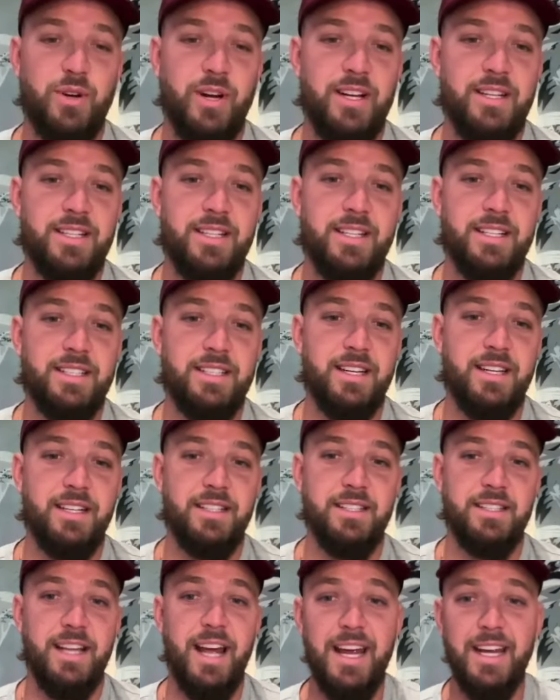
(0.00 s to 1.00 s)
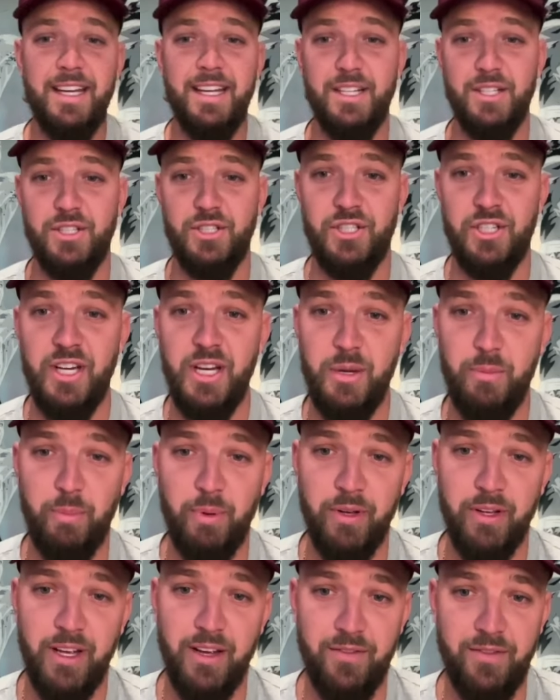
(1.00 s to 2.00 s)
crazy is, is Nike's cheap.
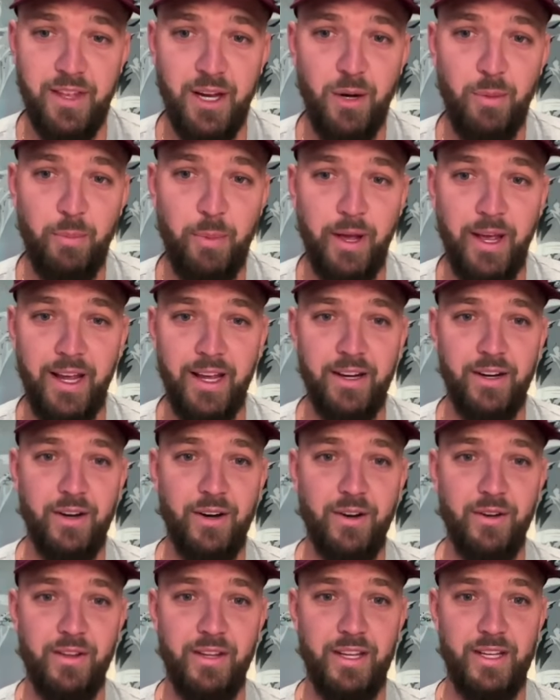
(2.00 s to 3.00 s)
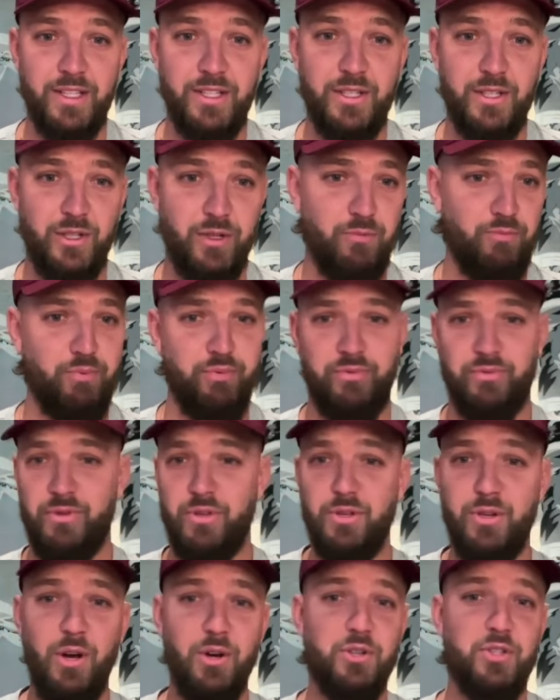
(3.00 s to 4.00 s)
If they're paying her this,
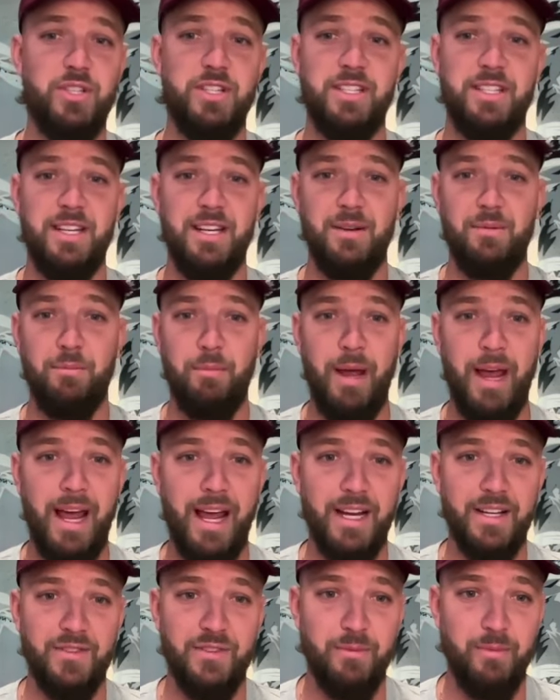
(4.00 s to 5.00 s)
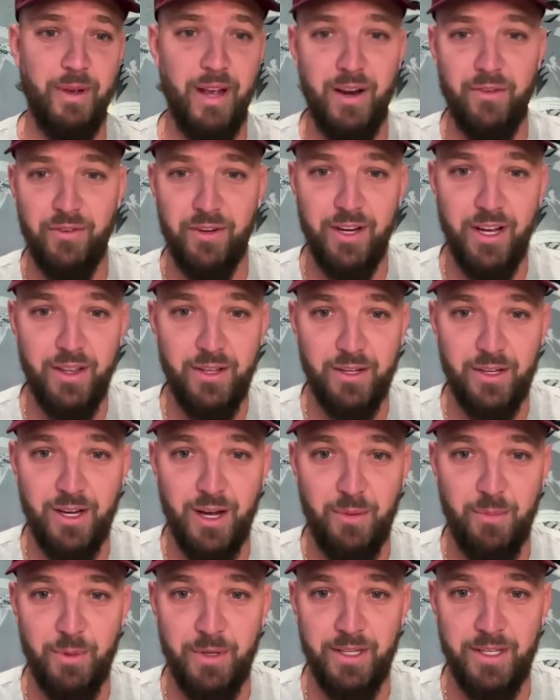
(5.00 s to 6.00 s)
you know she's getting bags from every other
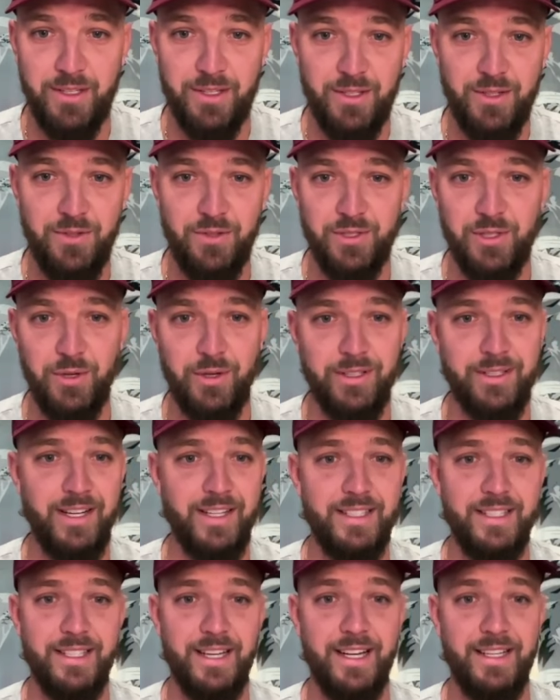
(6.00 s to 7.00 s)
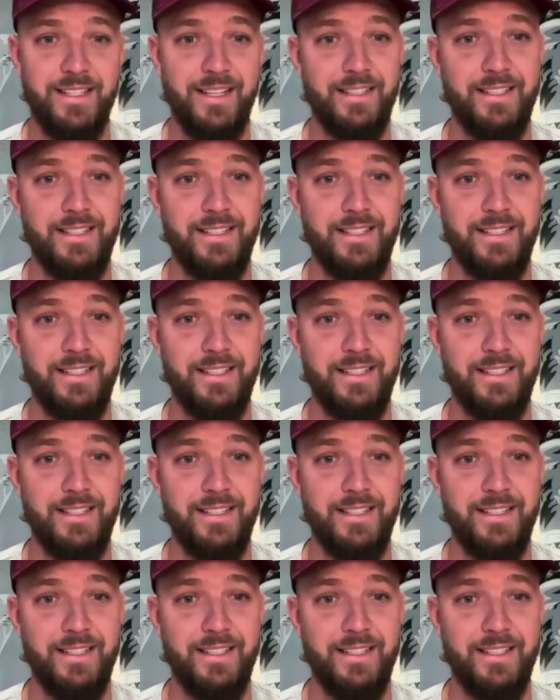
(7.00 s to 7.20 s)
company Absolutely. too. It doesn't, it